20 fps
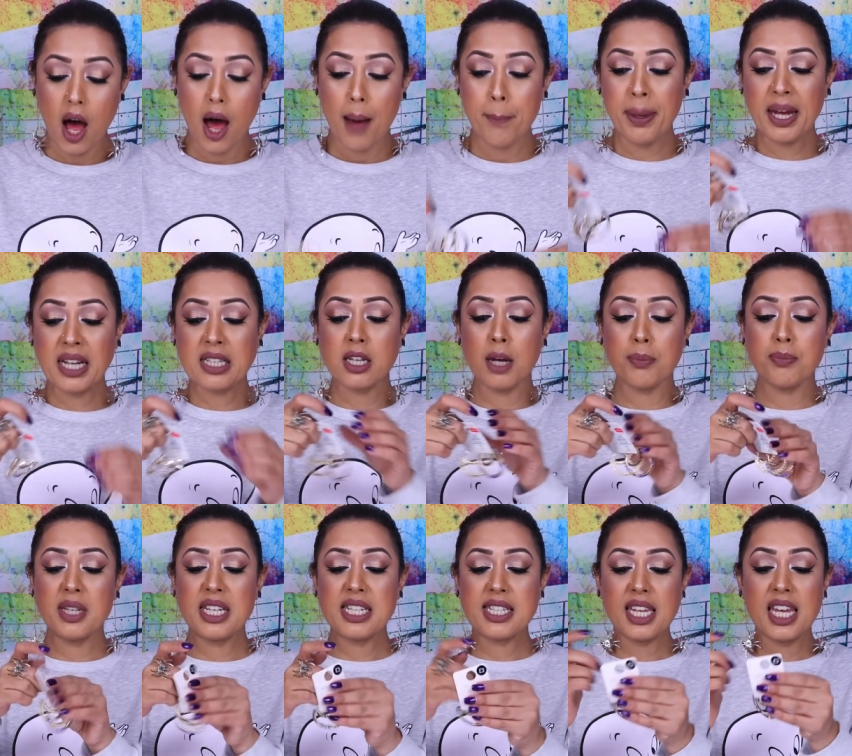I picked up
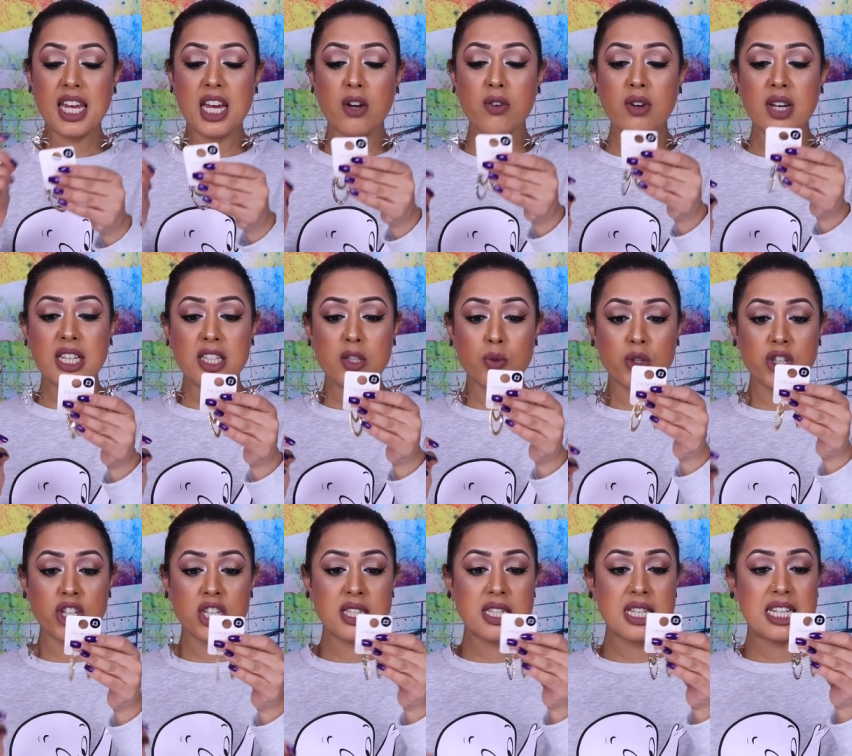these earrings,
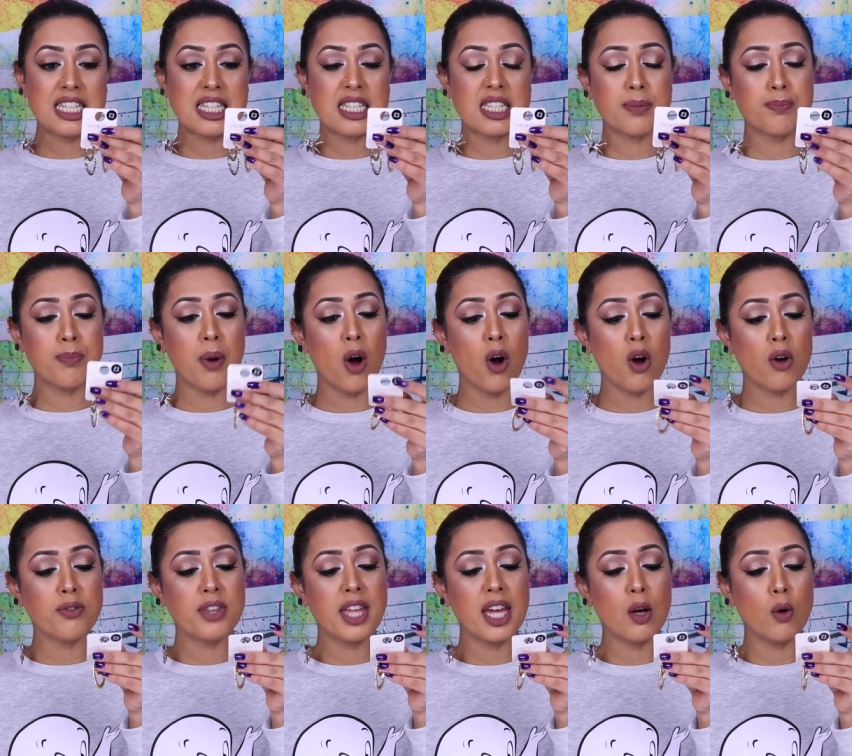which it says is part
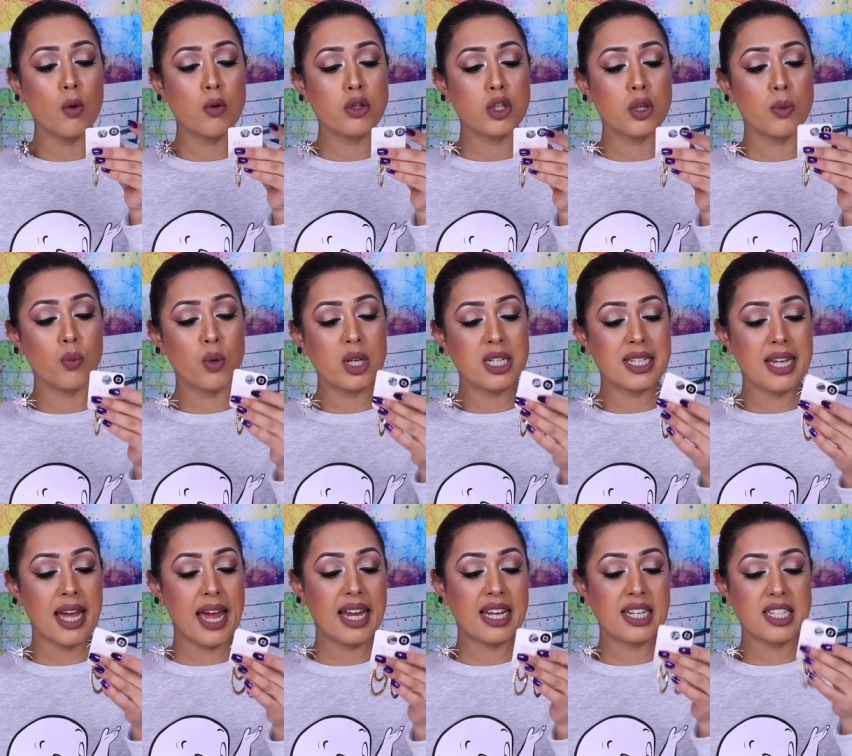of their autumn
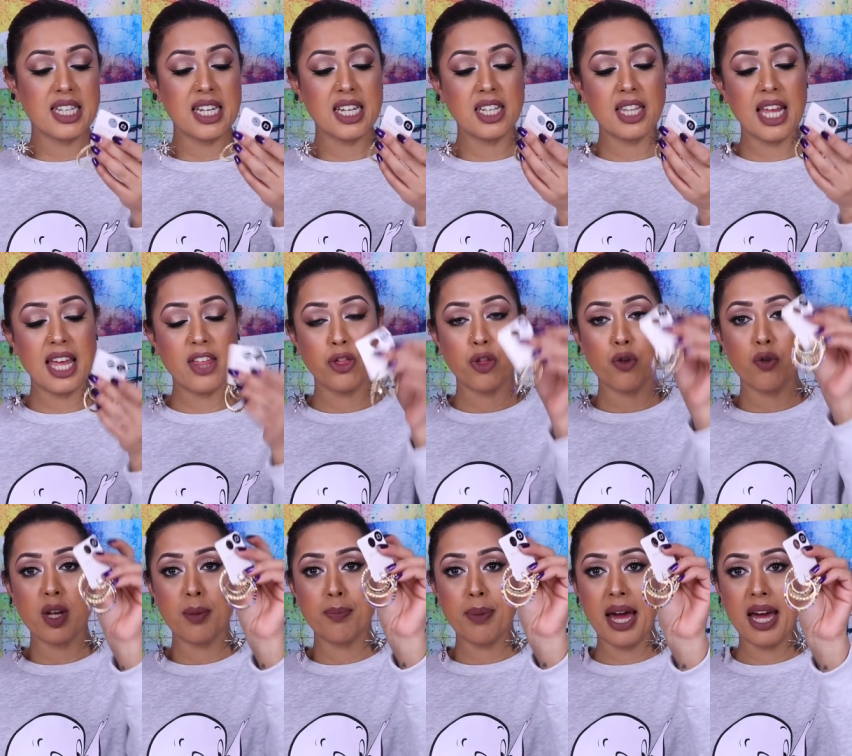winter 18. They're
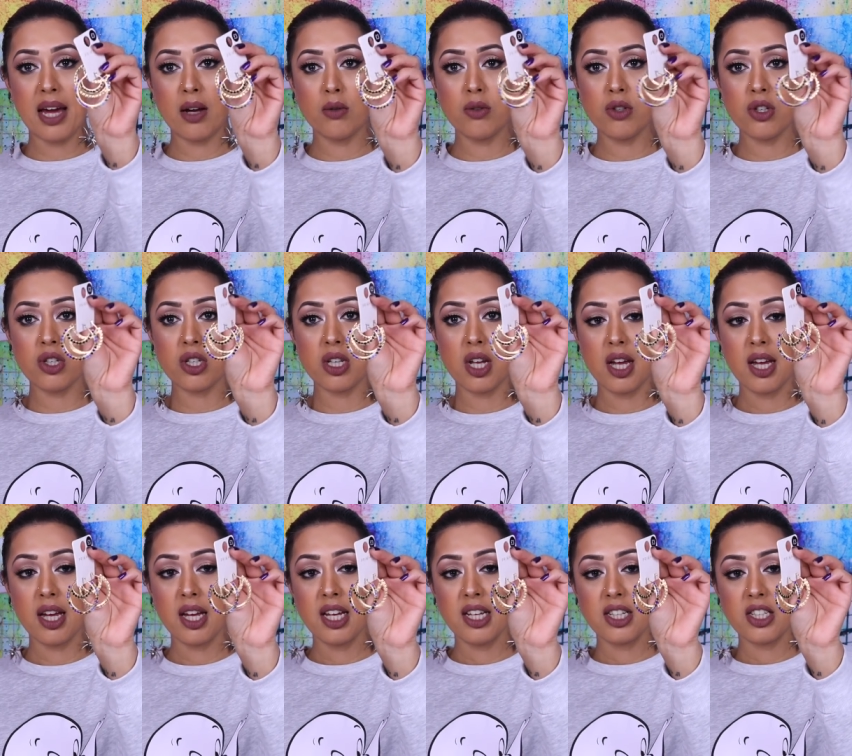£3.
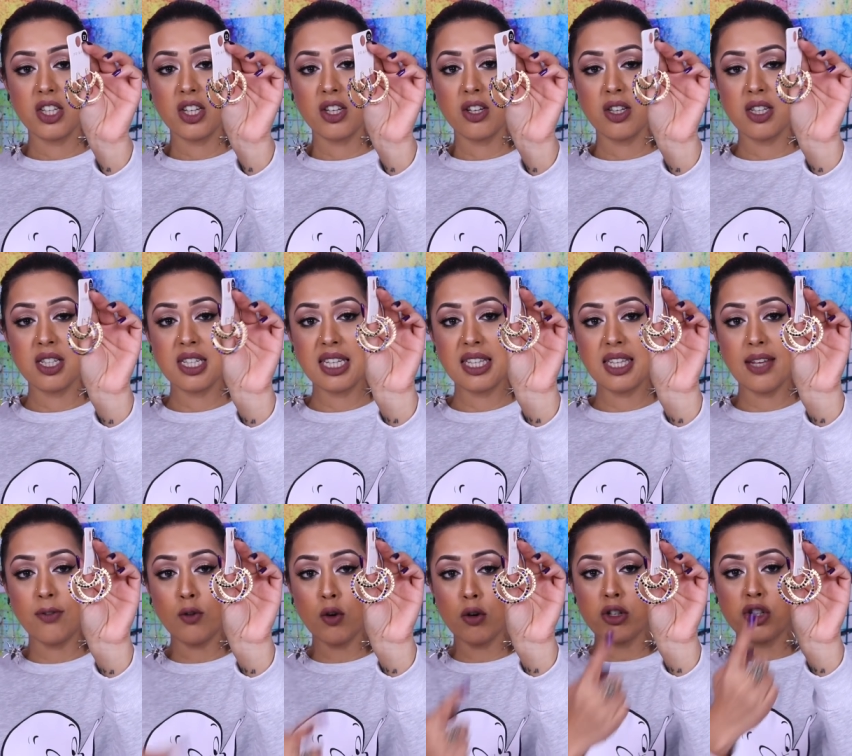So you can see
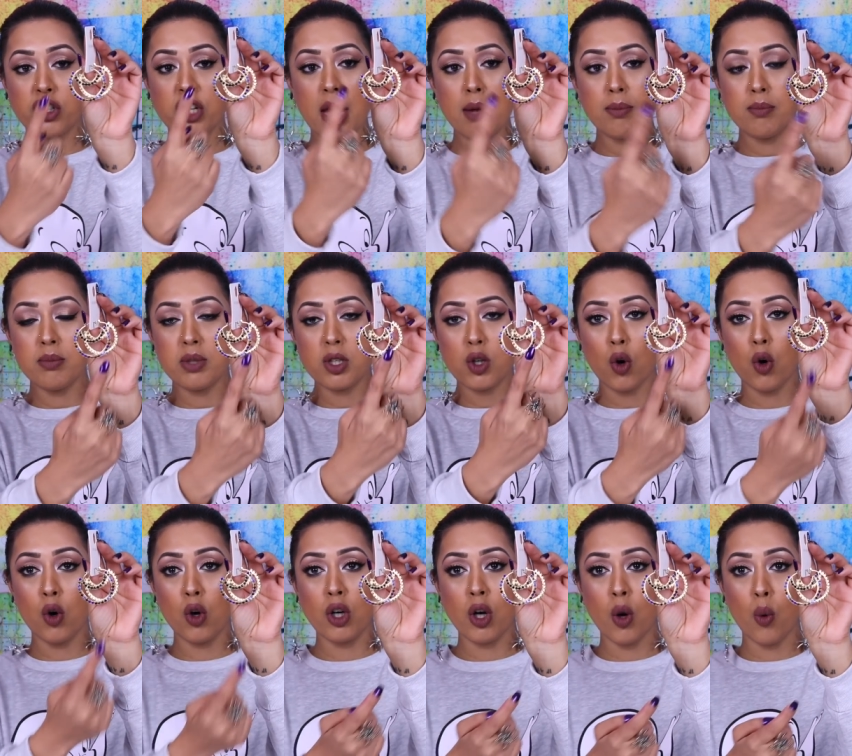they've got gems
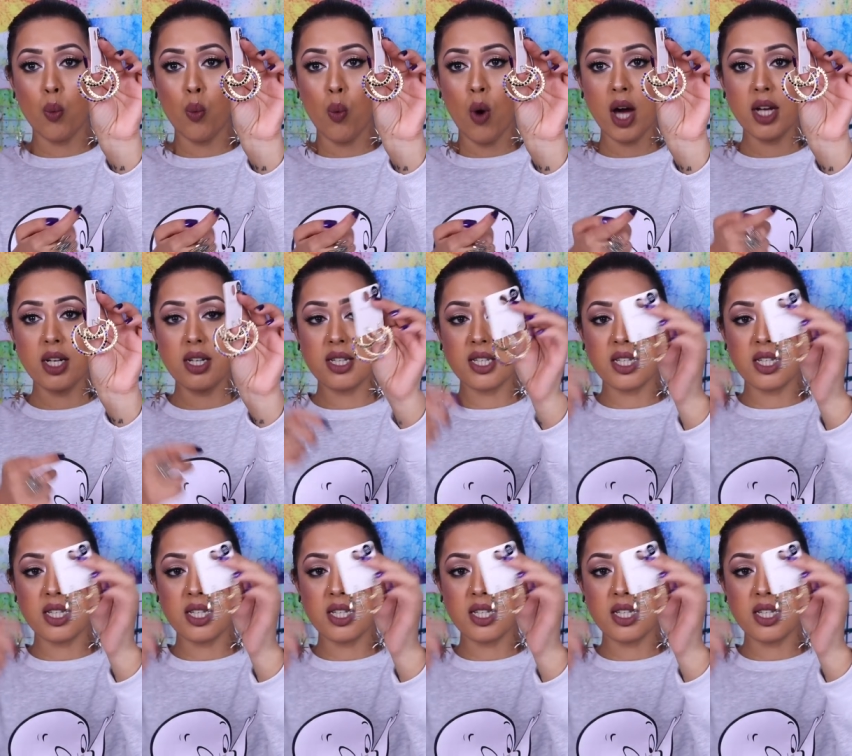on one